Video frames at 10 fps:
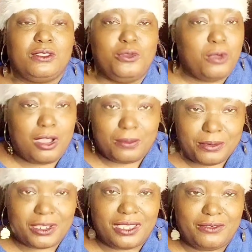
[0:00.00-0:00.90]
You are
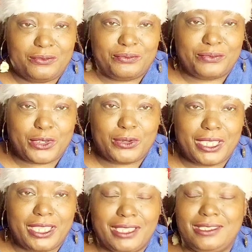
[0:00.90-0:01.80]
brave,
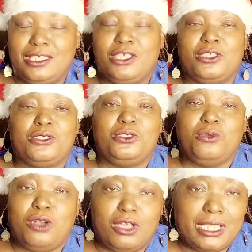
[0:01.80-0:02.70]
okay?
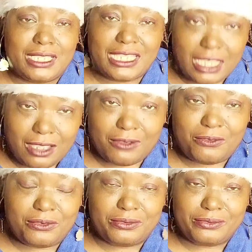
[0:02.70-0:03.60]
You are
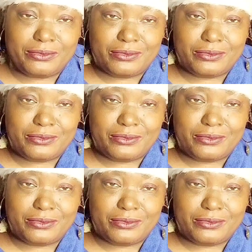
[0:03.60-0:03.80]
enough.